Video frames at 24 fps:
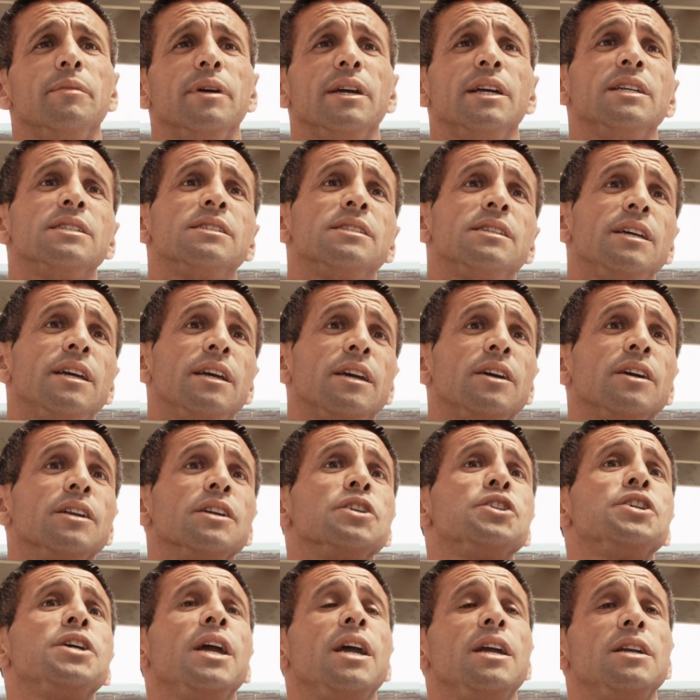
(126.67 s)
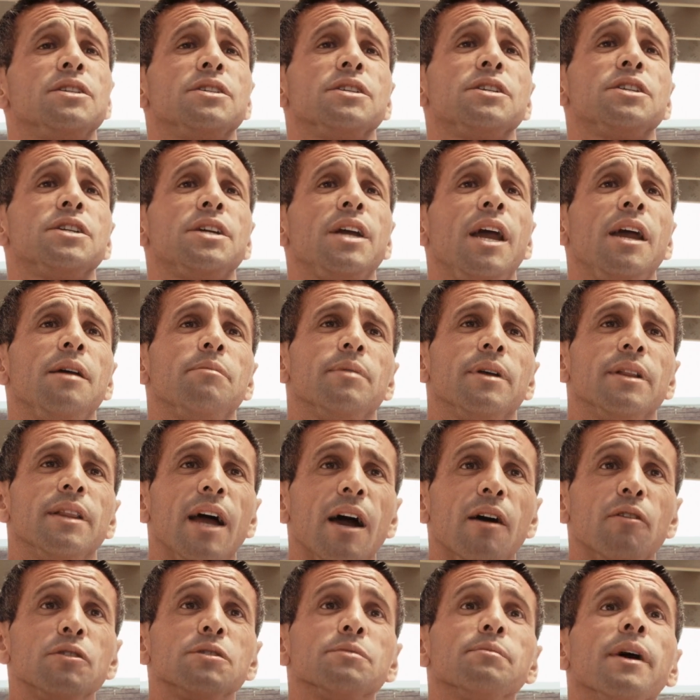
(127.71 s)
Is it going to change the shape? And
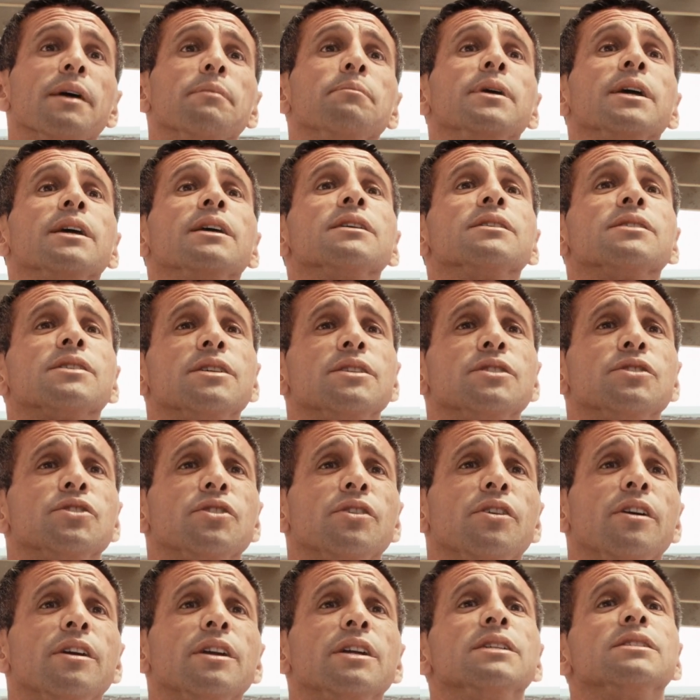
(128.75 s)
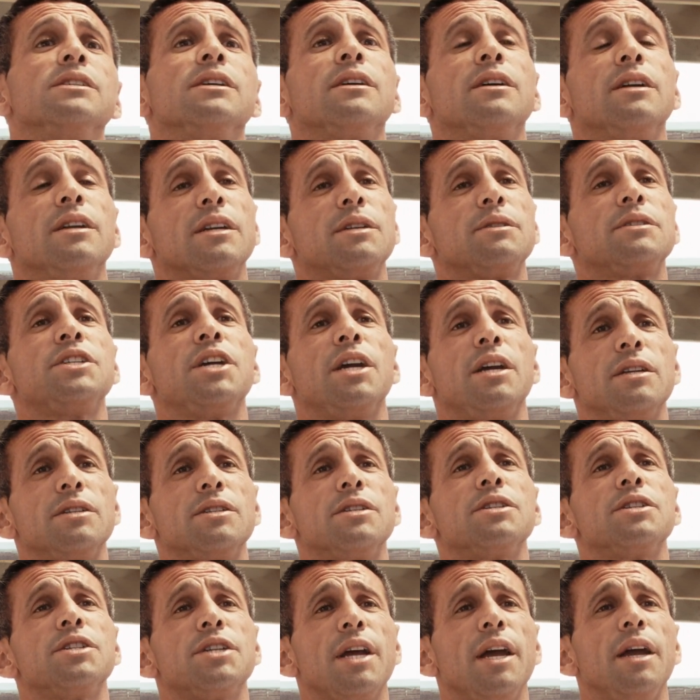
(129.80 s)
that was my biggest concern. Is it going to change
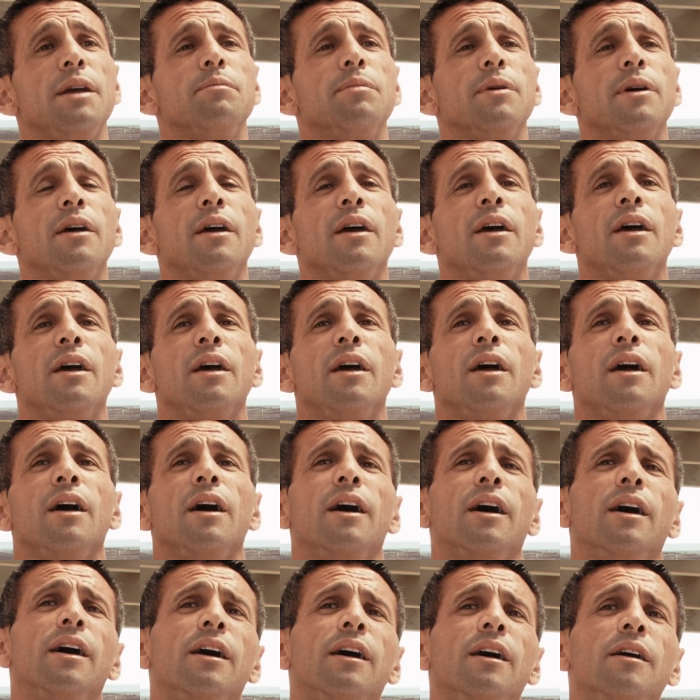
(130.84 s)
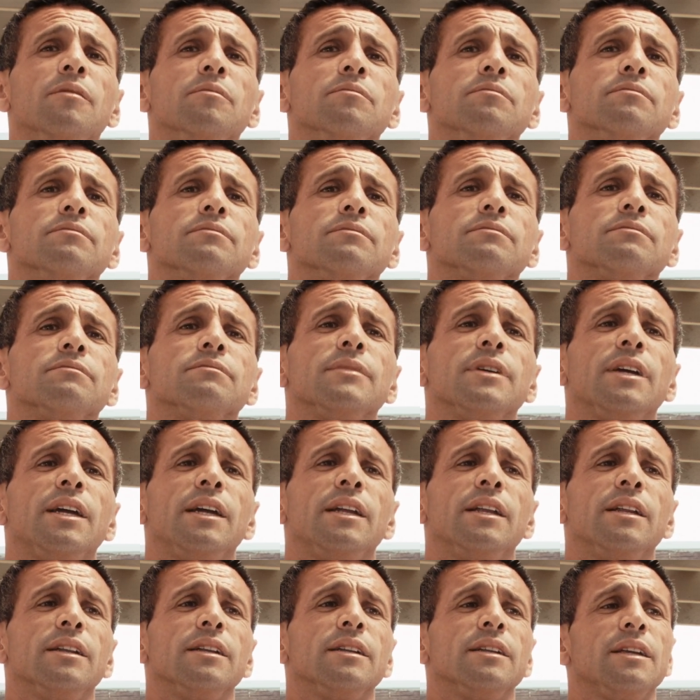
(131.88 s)
the shape?
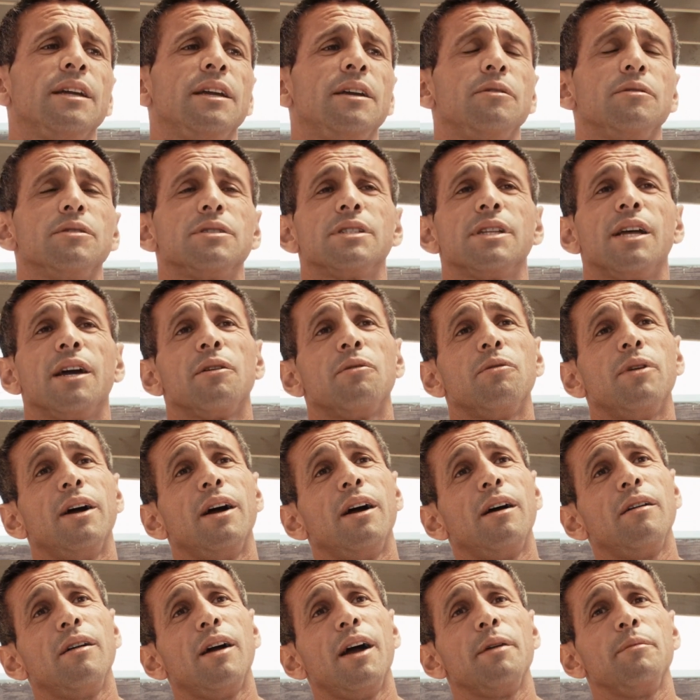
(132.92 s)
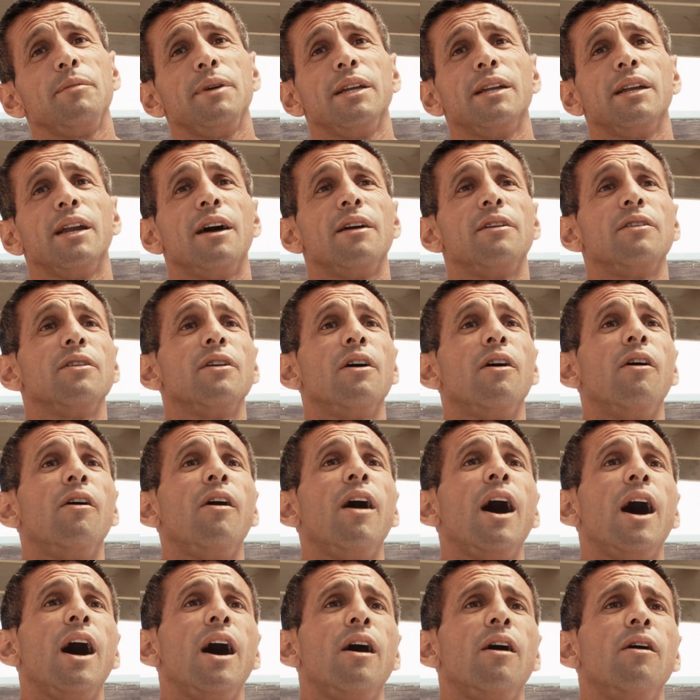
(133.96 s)
And he was like, well, I don't know
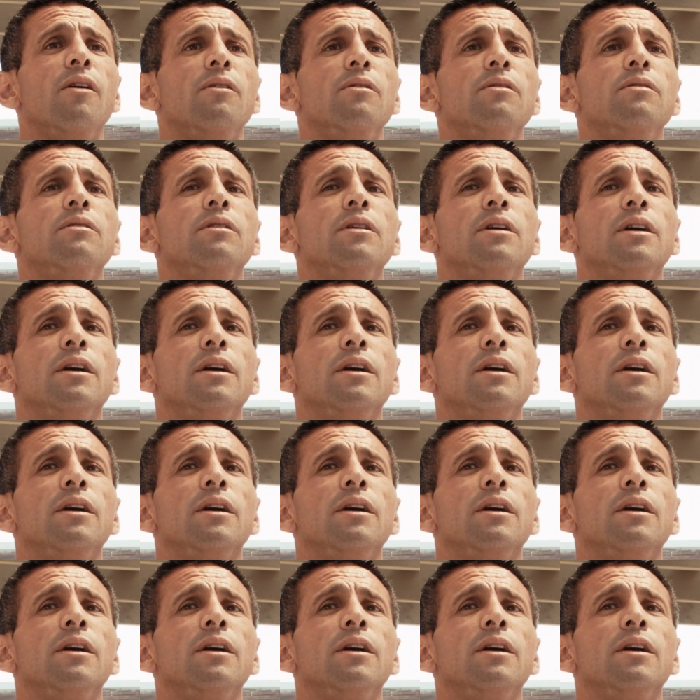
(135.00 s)
how